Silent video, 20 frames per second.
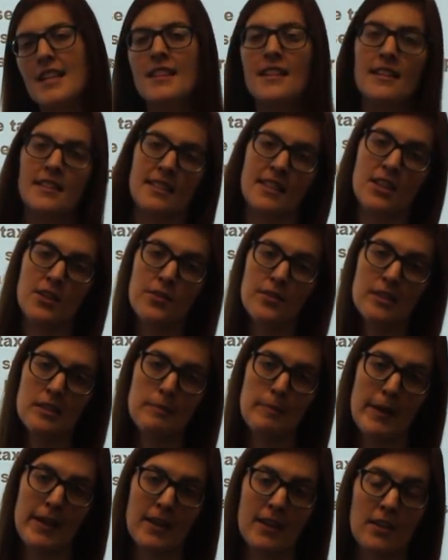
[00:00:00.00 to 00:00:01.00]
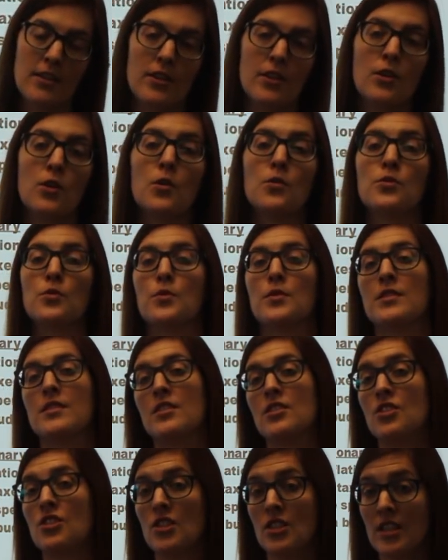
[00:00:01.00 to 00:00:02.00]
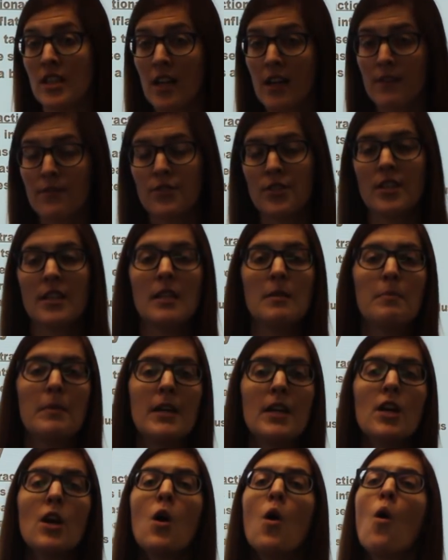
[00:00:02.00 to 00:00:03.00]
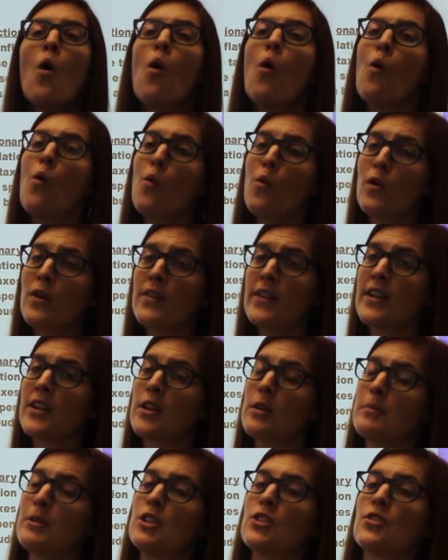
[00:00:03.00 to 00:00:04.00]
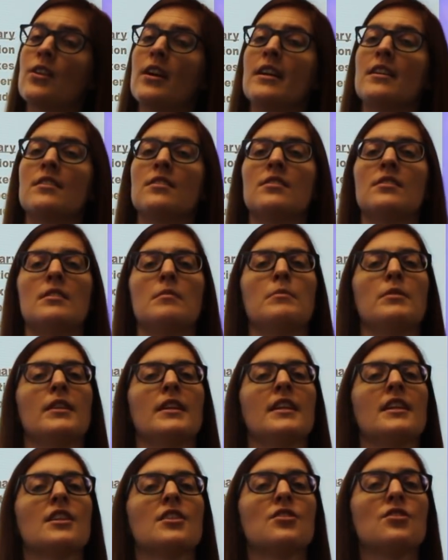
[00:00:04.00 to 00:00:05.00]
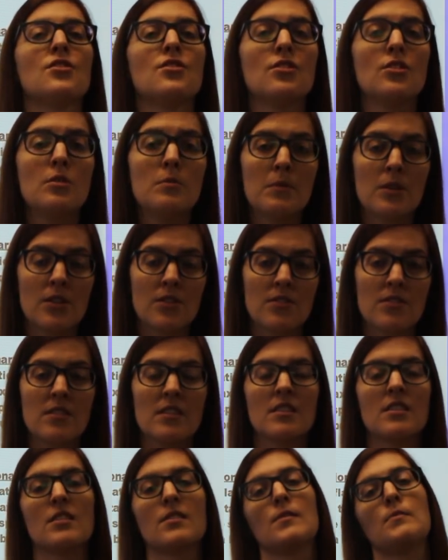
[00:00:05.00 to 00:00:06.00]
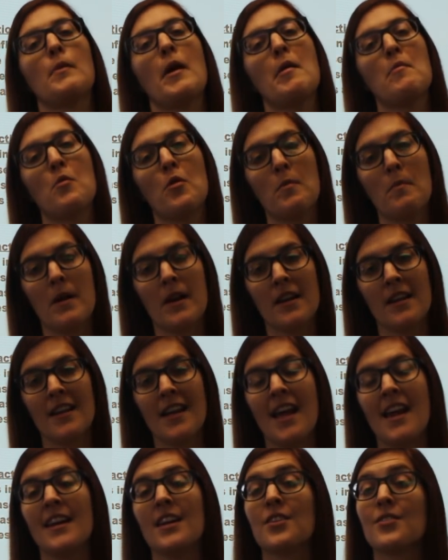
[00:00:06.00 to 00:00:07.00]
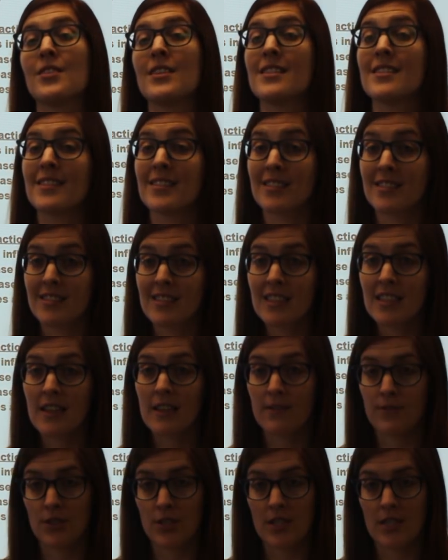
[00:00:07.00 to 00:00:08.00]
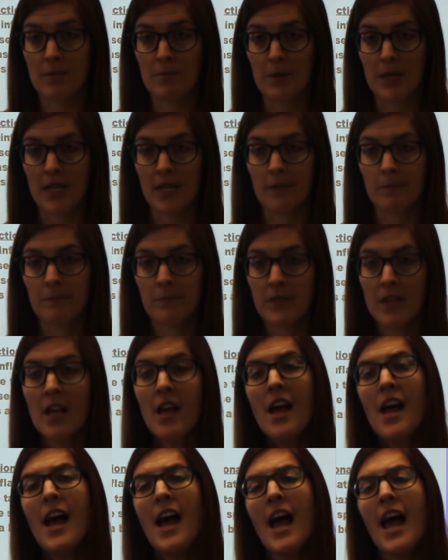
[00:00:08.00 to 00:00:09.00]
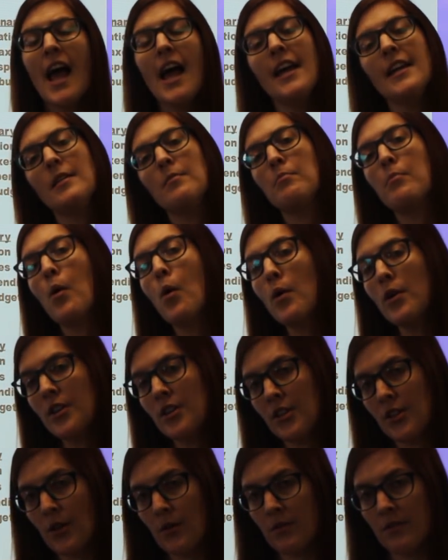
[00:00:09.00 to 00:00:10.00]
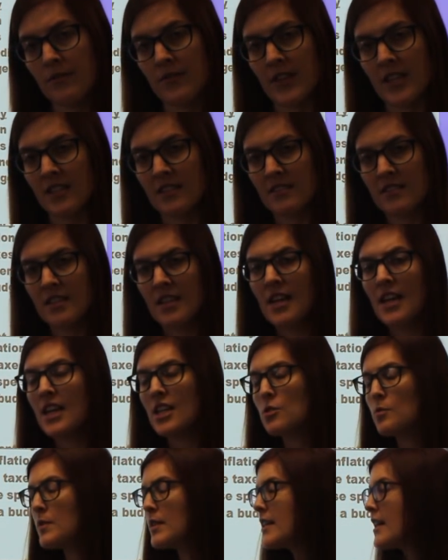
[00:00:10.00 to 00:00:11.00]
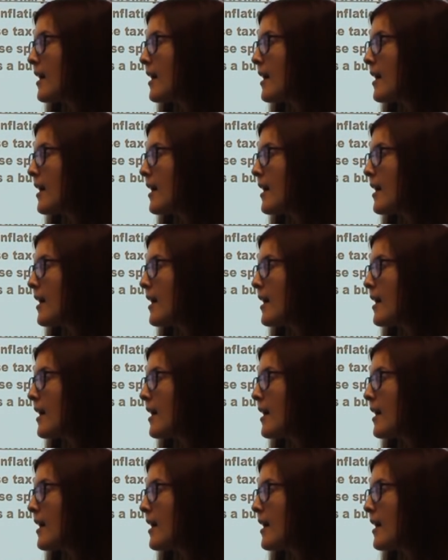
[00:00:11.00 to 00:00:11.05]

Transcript: And this increased spending could go towards the G of GDP or they could be trying to stimulate consumers to spend more money and increase the C of GDP. An important note of this is when the